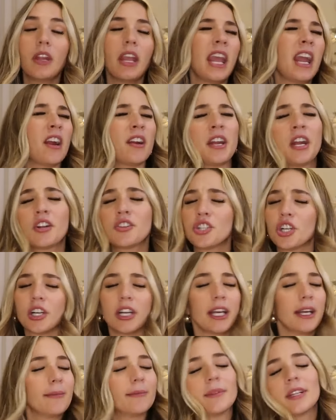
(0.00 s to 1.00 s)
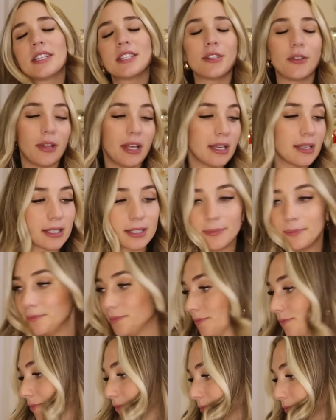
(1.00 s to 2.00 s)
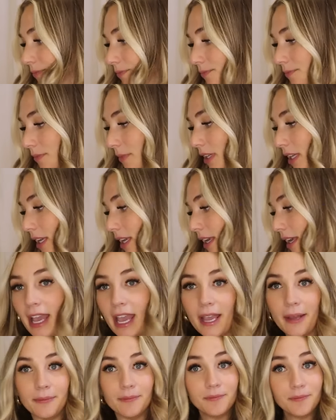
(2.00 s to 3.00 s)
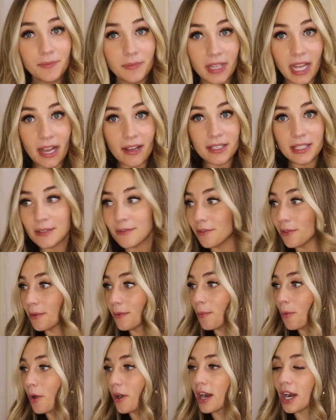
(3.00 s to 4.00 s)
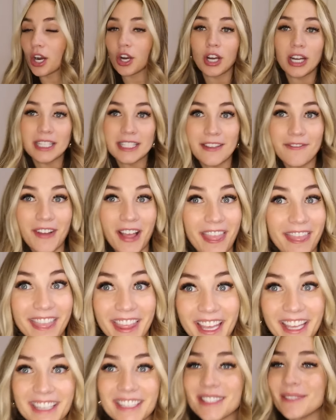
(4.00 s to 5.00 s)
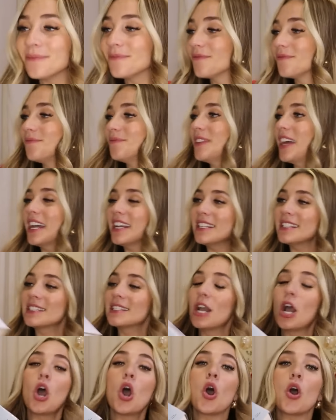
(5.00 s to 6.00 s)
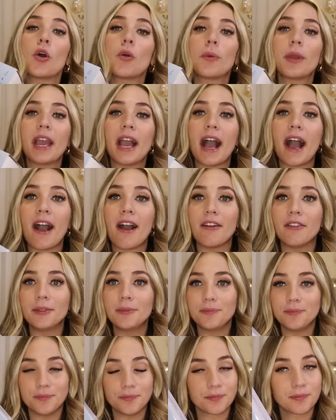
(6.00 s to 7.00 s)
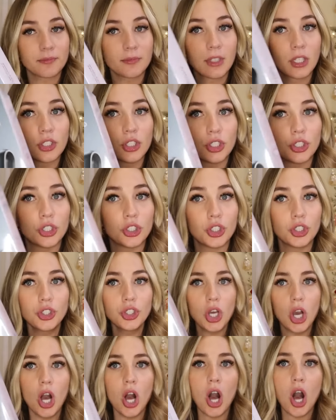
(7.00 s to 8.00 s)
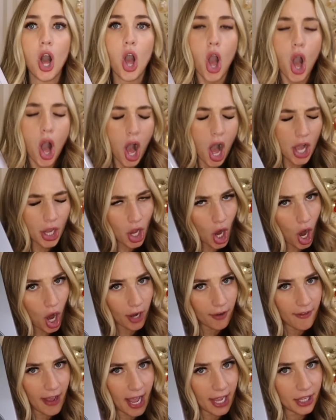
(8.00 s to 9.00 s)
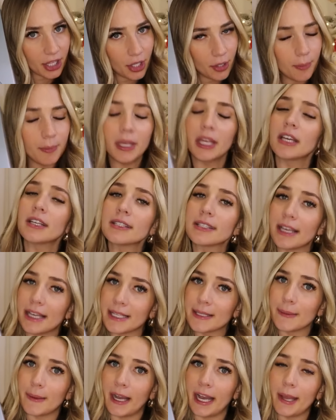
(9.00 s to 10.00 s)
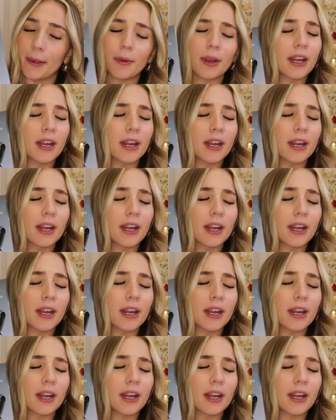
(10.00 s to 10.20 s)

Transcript: Hair care journey, let's do this. Okay, now some for more crazy fun things. Next, we have da, da, da, da, a car vacuum because guess what?